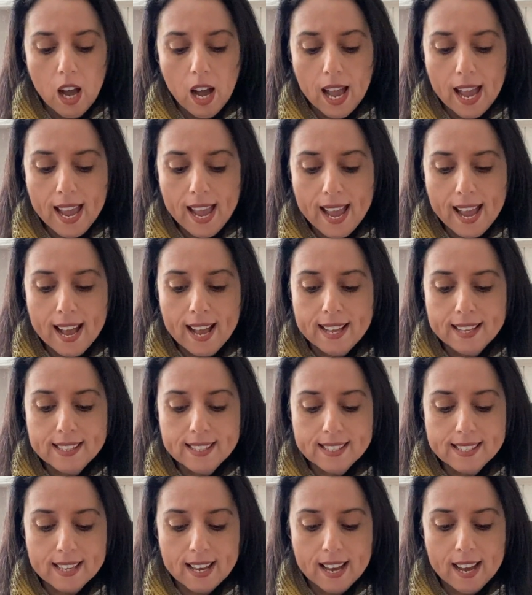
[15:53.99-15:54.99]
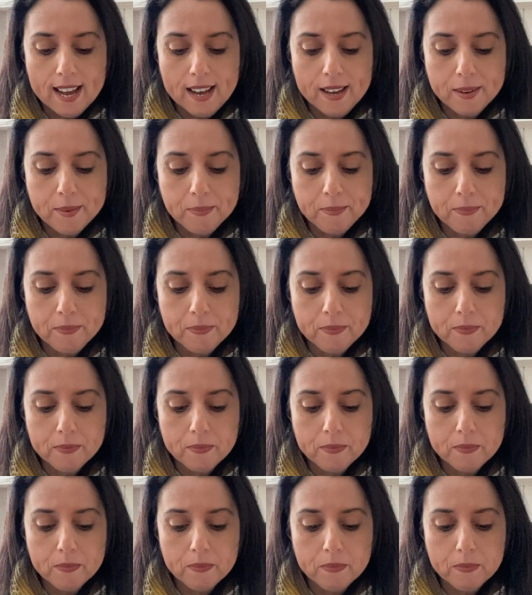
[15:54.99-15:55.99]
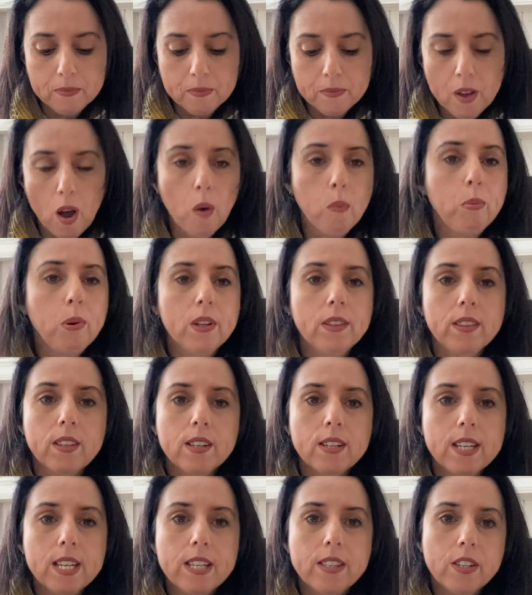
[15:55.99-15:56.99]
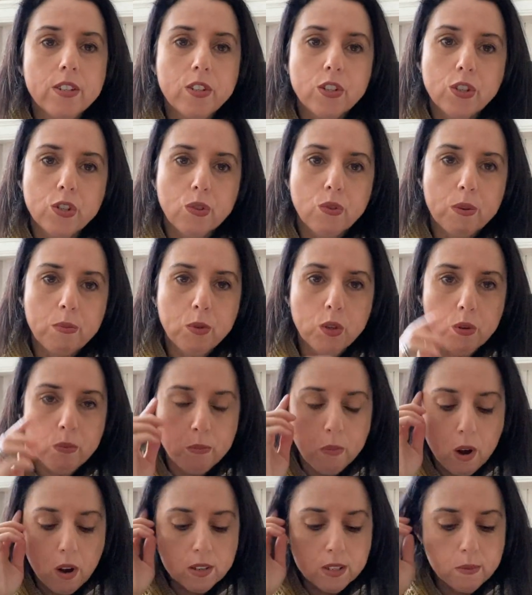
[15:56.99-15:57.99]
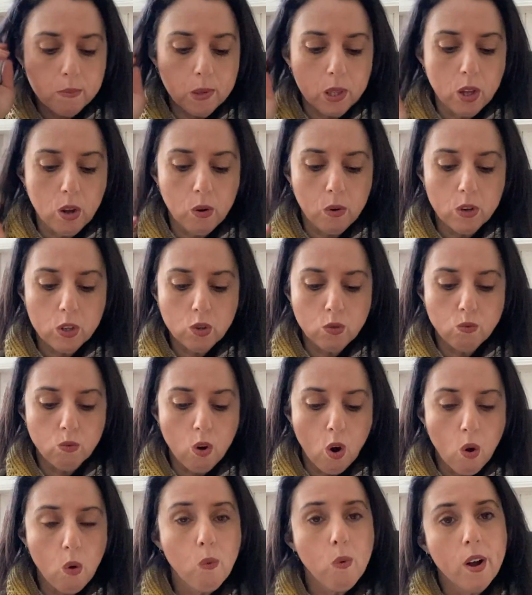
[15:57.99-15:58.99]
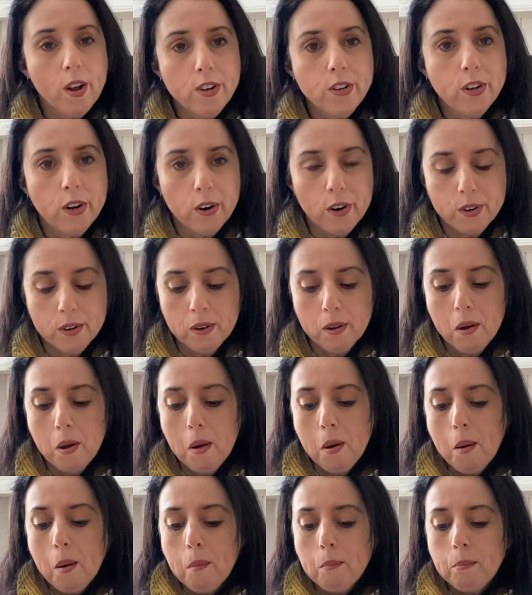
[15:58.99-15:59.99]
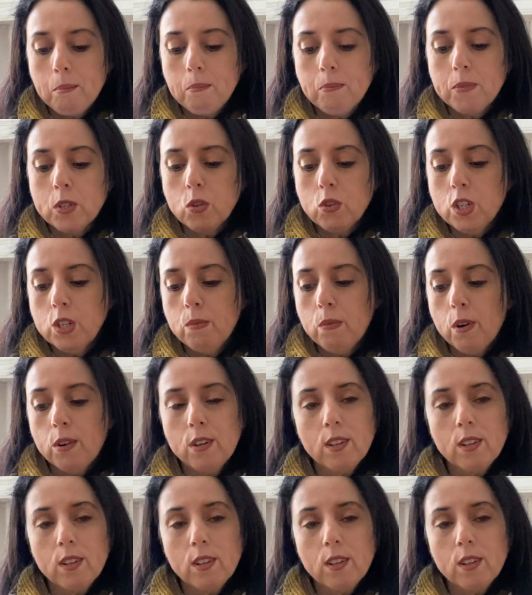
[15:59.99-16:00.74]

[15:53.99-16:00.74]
and I'll put in the description box below. It's row 1 yarn. So she wrote a